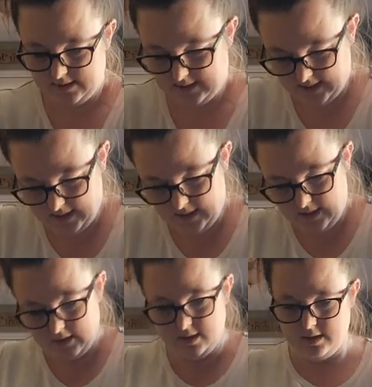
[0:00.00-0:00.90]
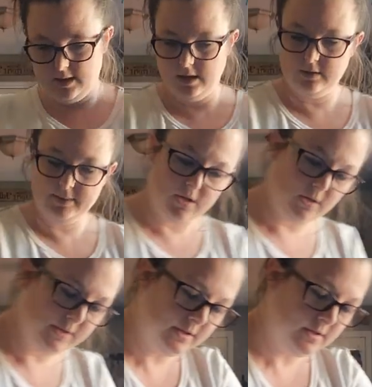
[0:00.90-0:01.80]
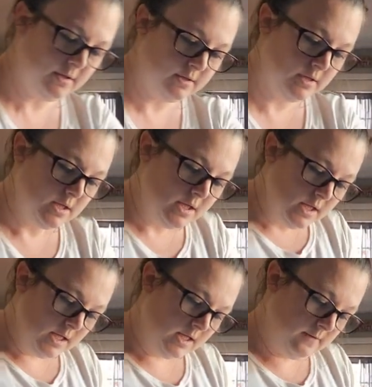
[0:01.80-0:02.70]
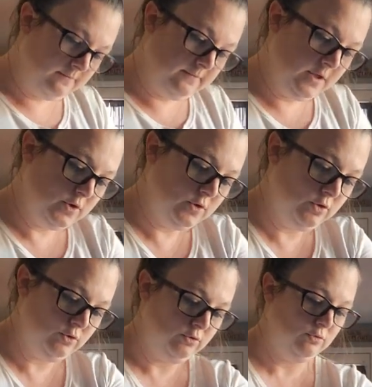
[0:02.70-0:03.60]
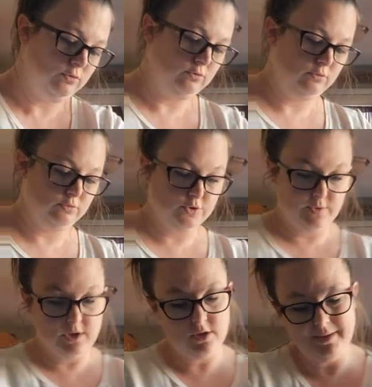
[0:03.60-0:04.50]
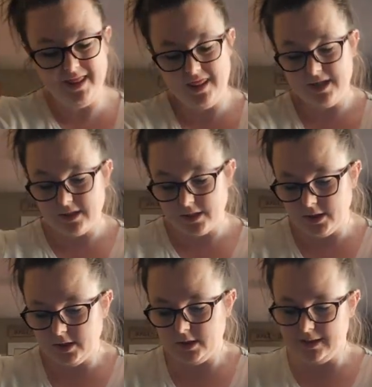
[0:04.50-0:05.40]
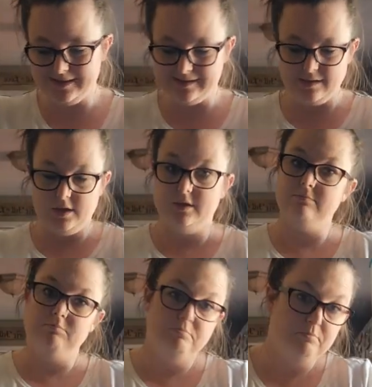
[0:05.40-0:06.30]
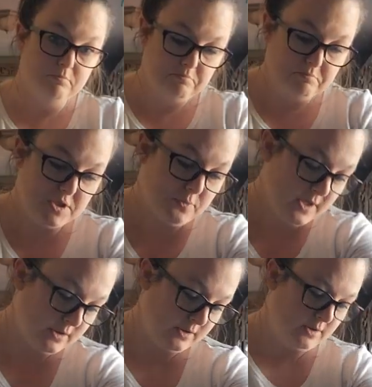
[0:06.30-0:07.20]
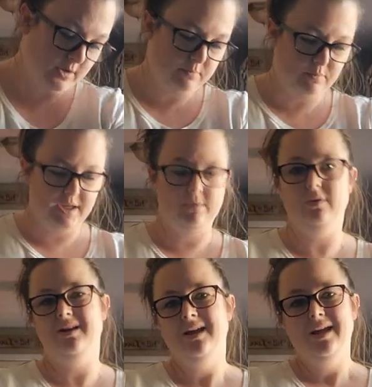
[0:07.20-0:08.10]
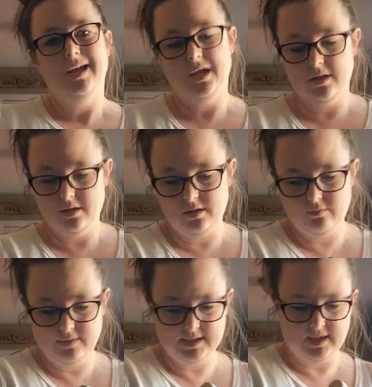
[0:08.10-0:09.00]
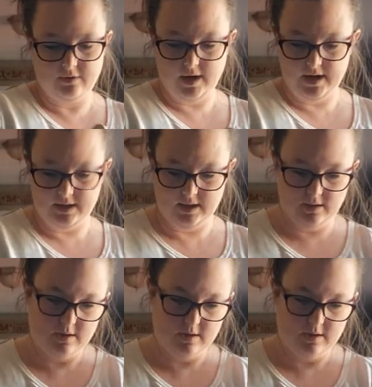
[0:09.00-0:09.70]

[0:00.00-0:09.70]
take a little bit longer to cook. If you do it a little bit thinner, it's going to be quicker to cook, but you risk it cracking.